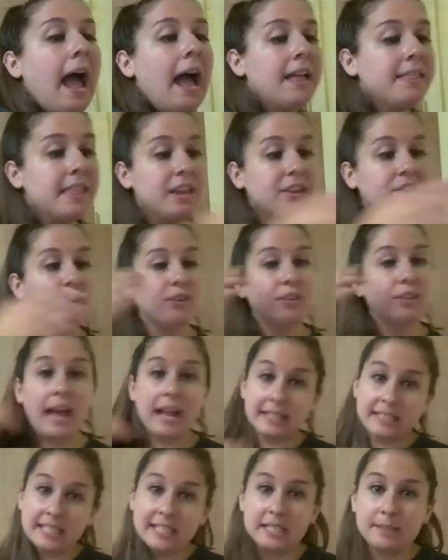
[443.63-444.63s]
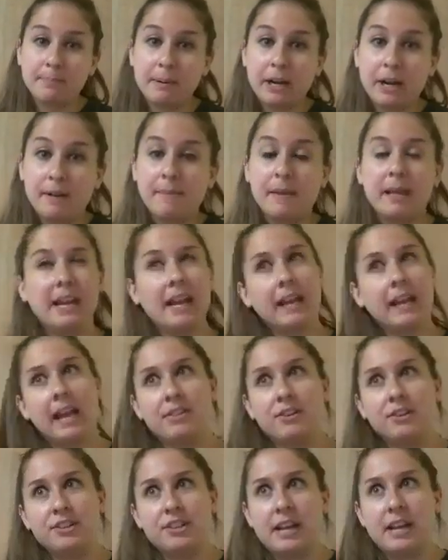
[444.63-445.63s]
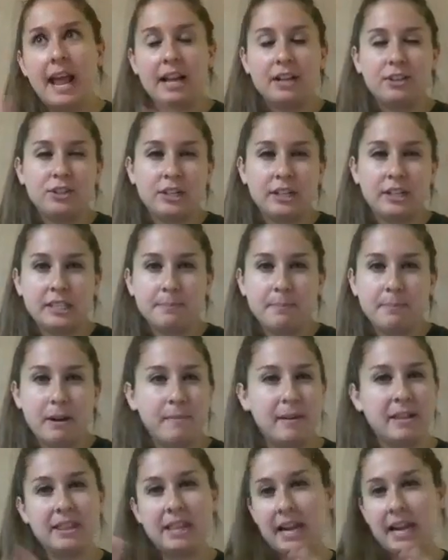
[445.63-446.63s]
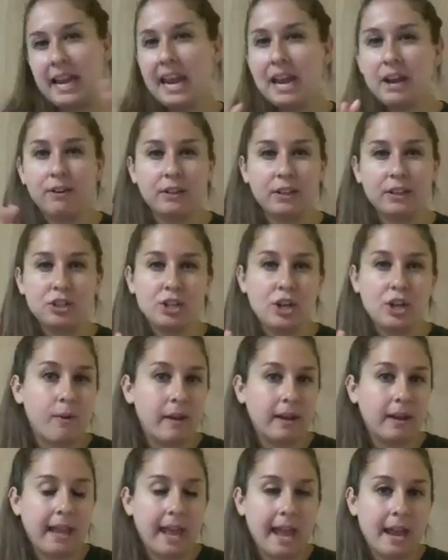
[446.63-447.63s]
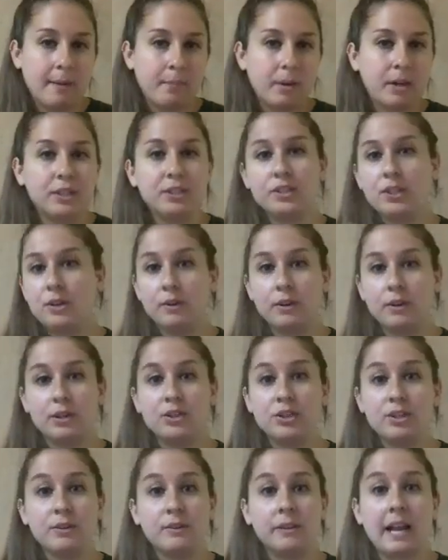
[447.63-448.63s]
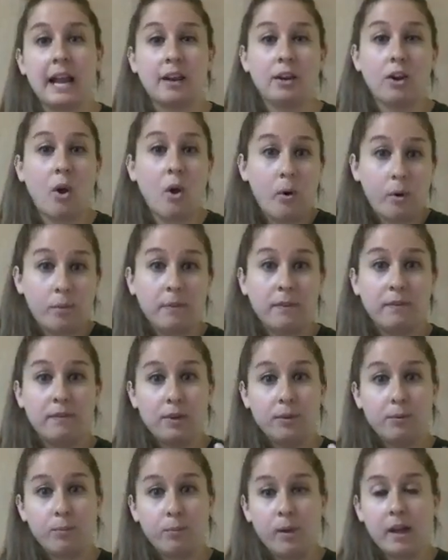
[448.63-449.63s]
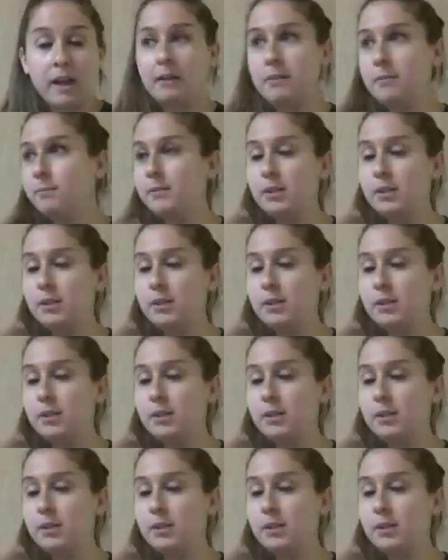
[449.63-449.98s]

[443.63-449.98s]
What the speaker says: And then your last experiment, again, there's an extra experiment that I can't really show on camera, so you can do it at home if you want.